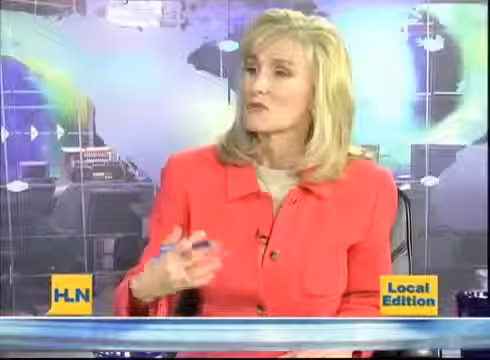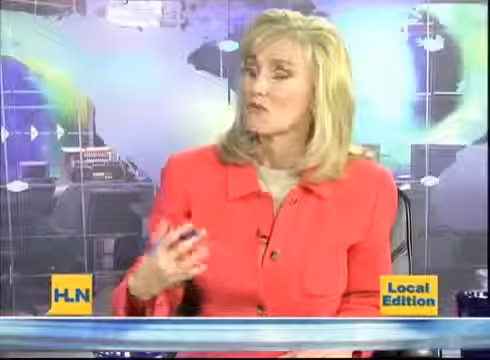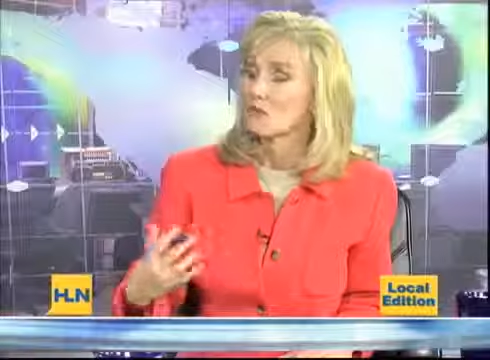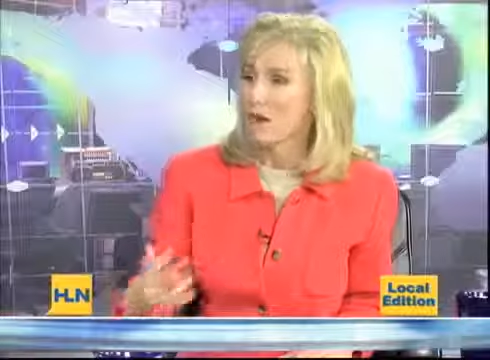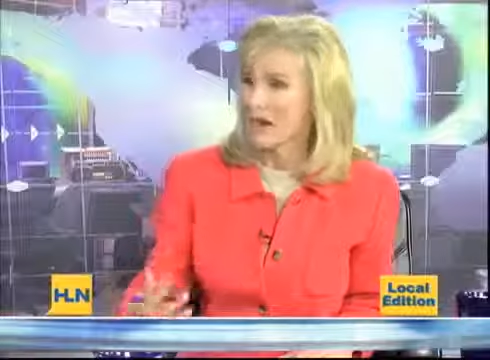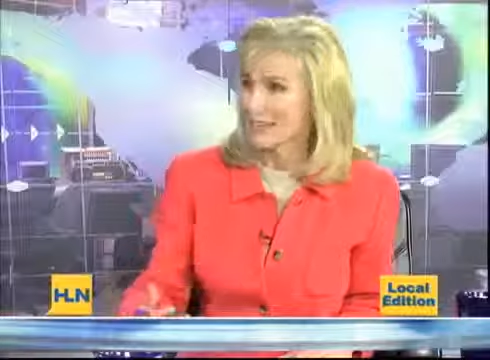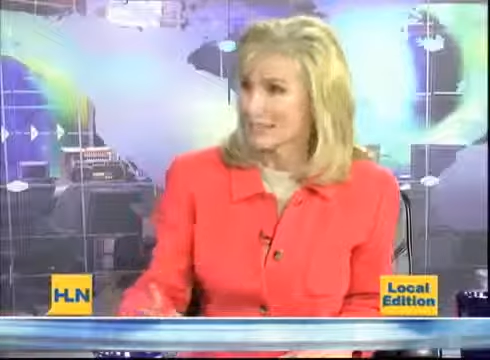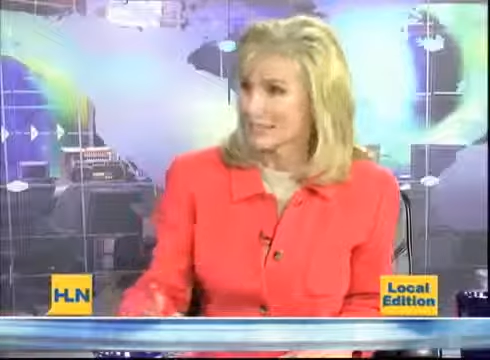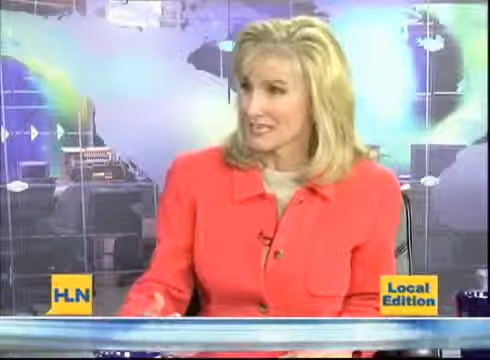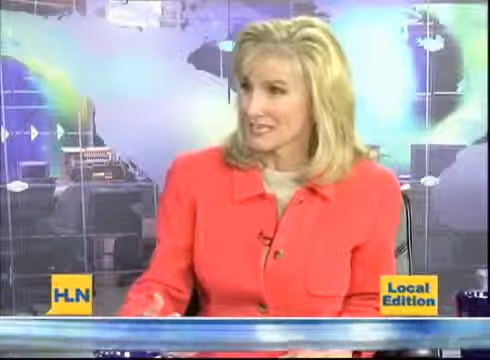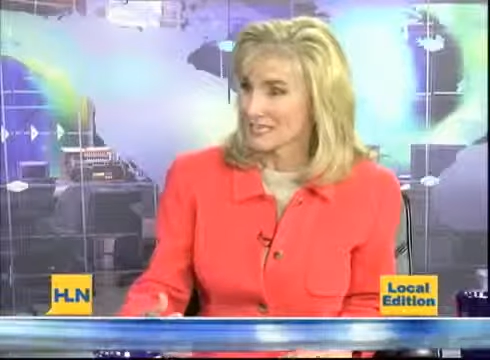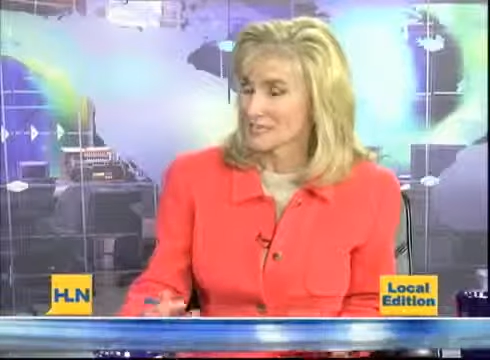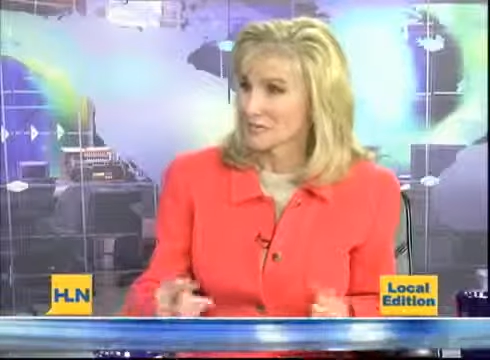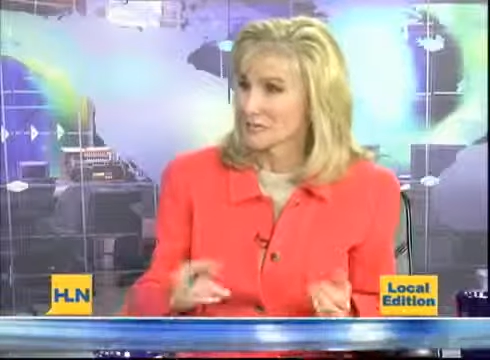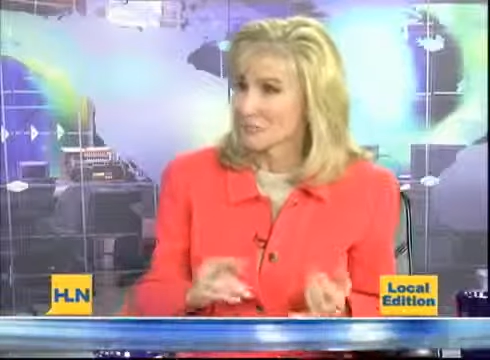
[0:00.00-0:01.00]
Now, the bad side of
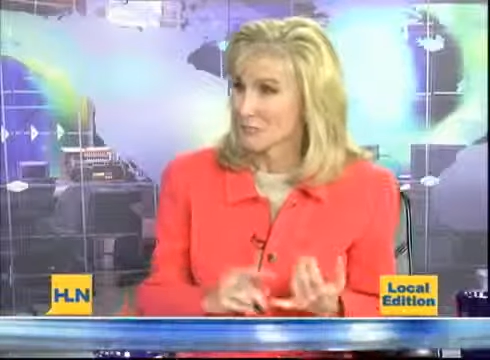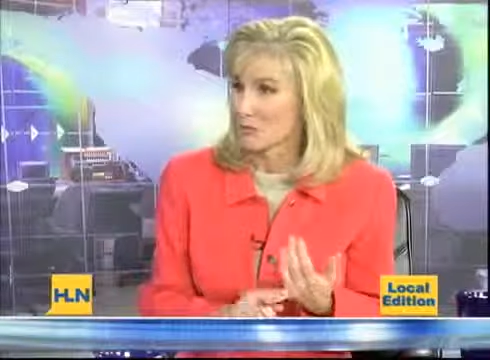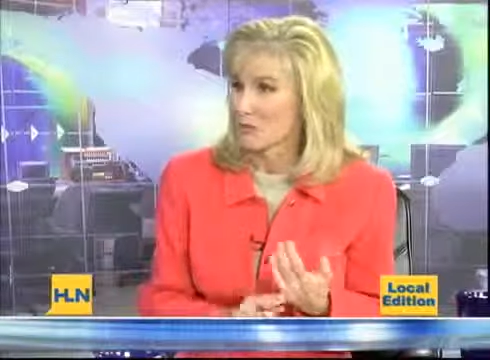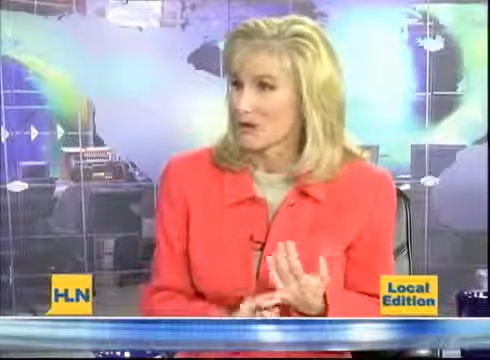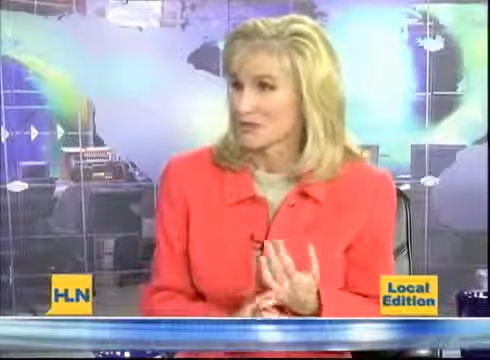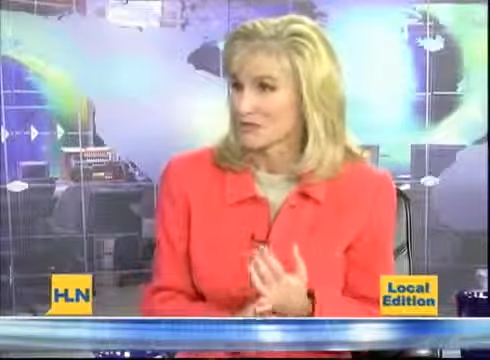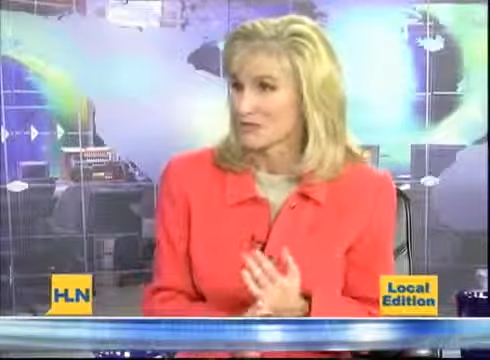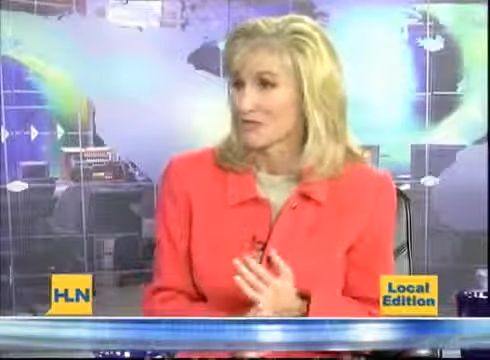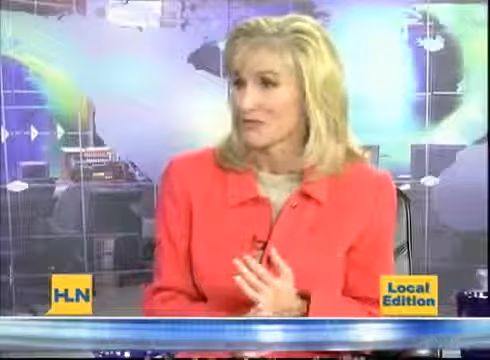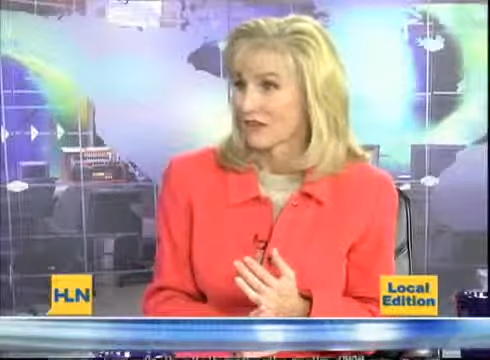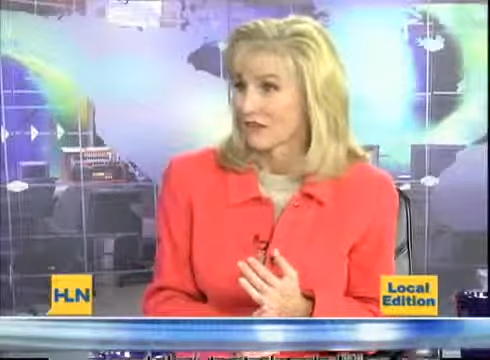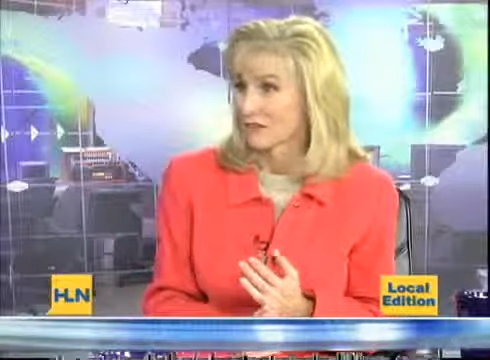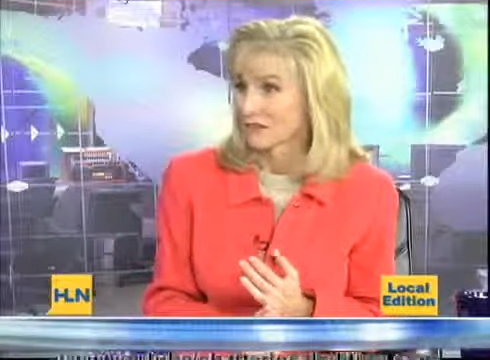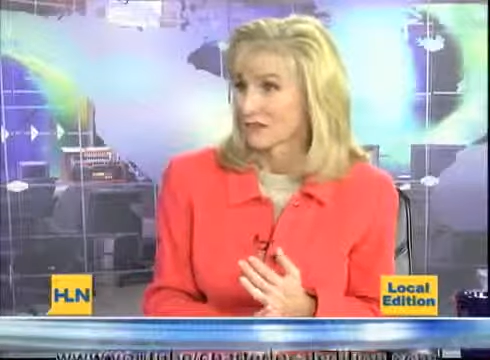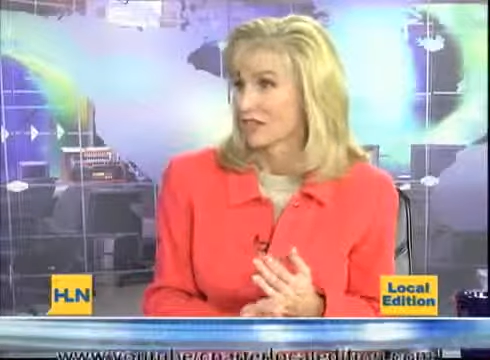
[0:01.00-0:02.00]
this is, number one, it's
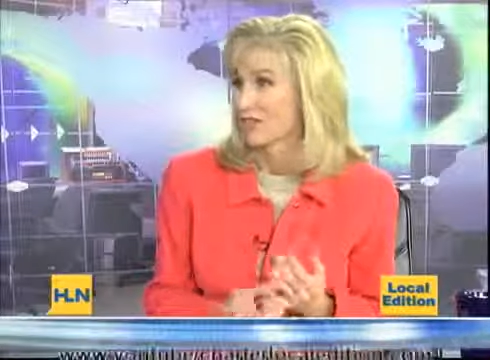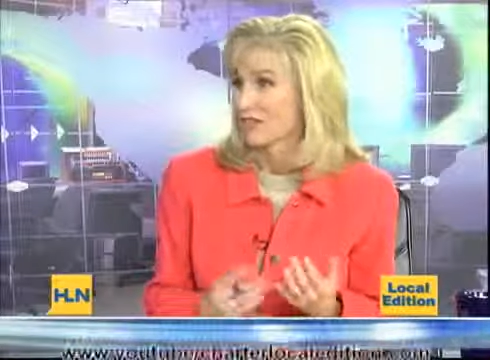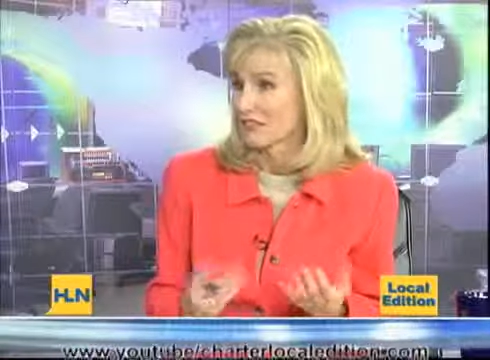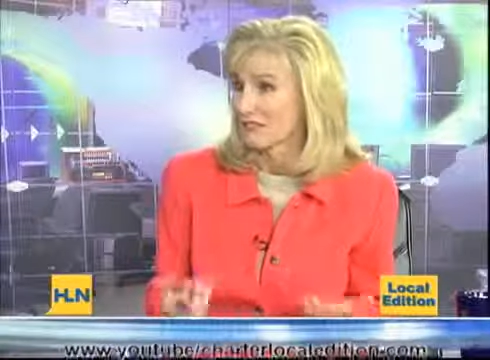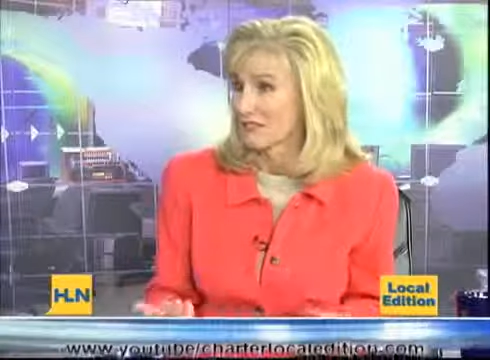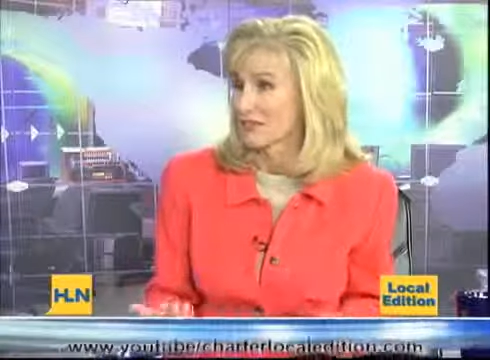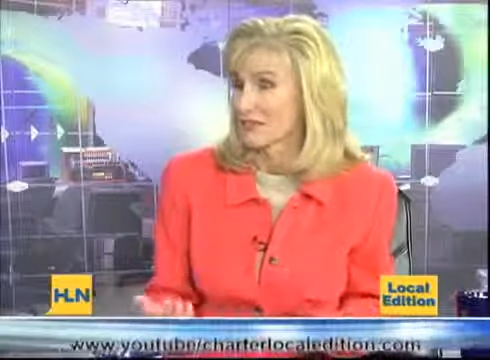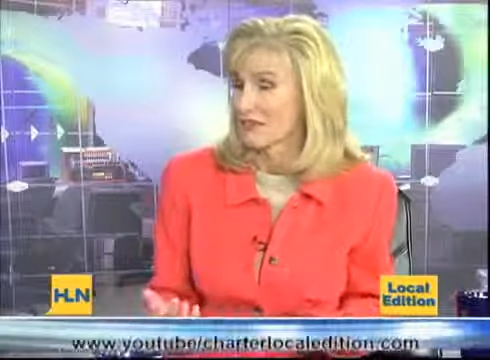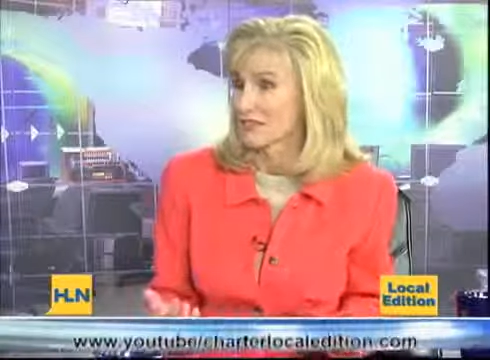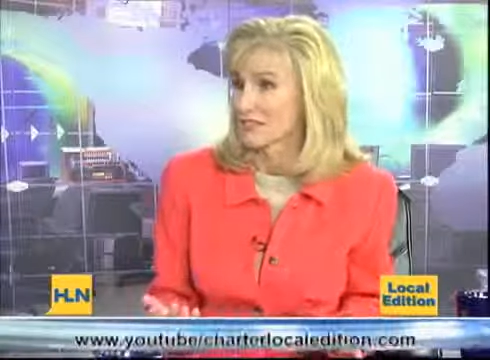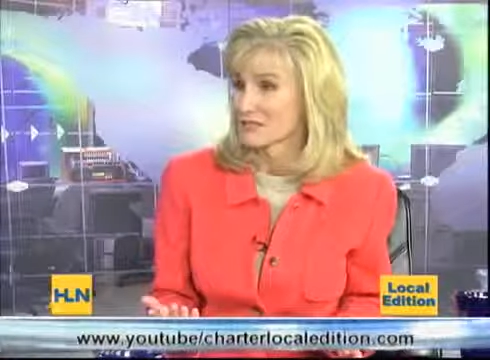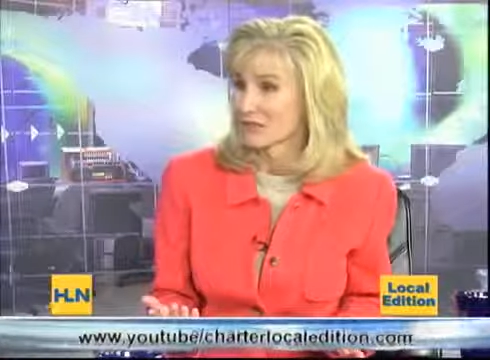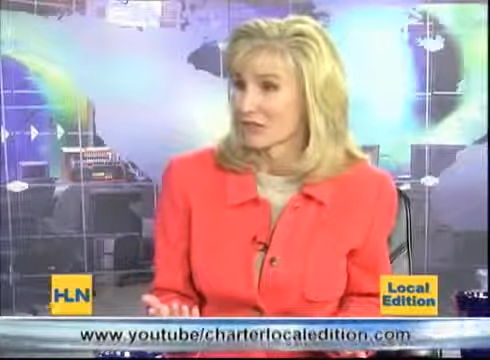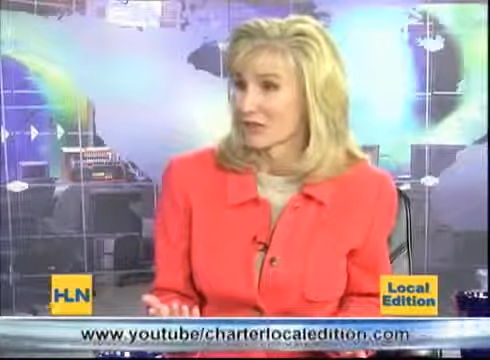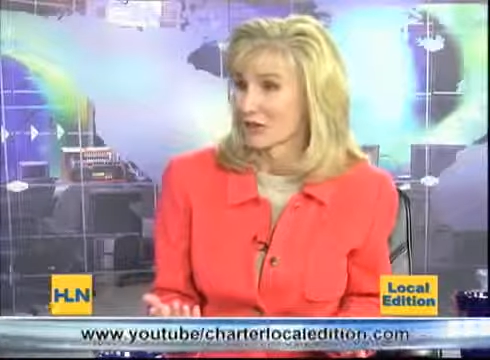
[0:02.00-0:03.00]
invasive, and anything
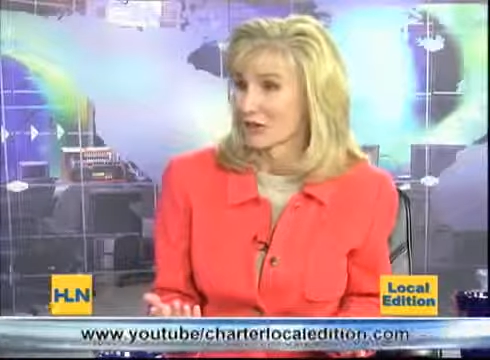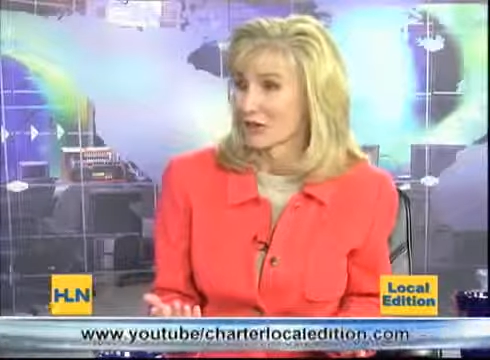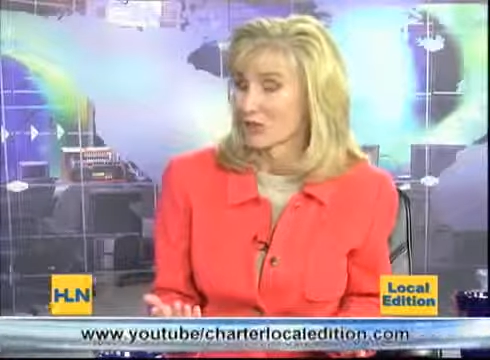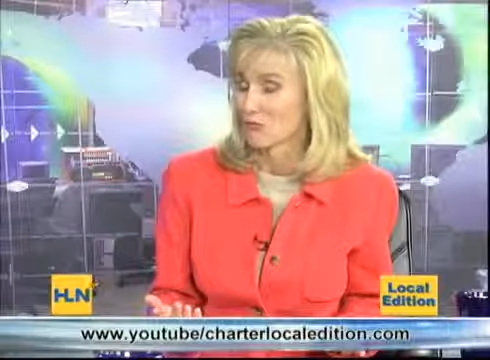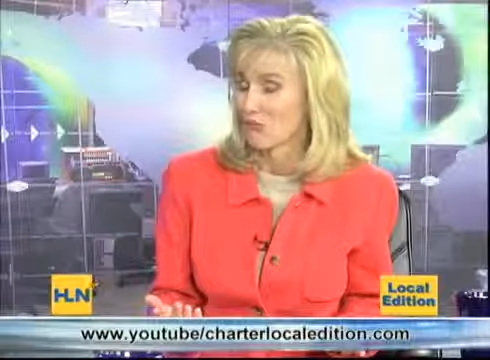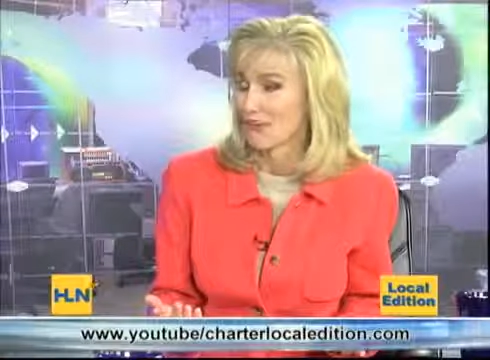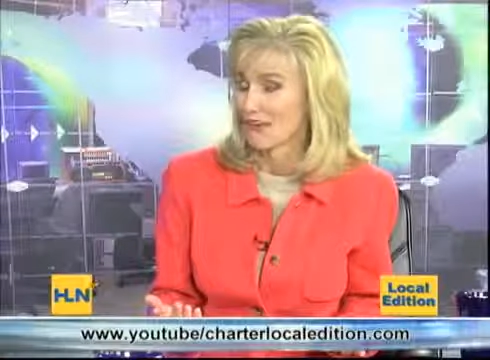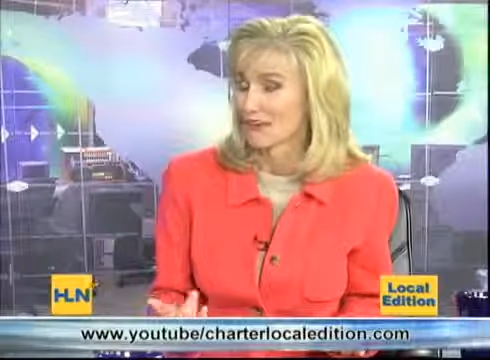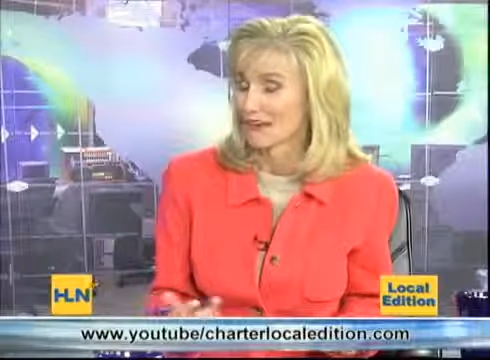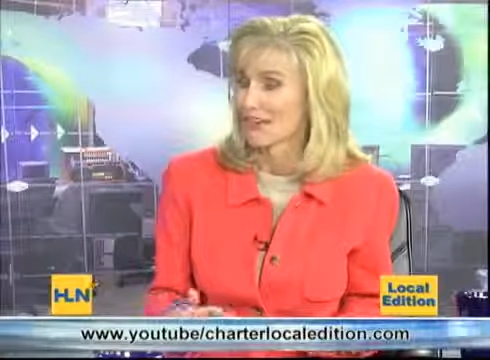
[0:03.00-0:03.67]
invasive can go wrong.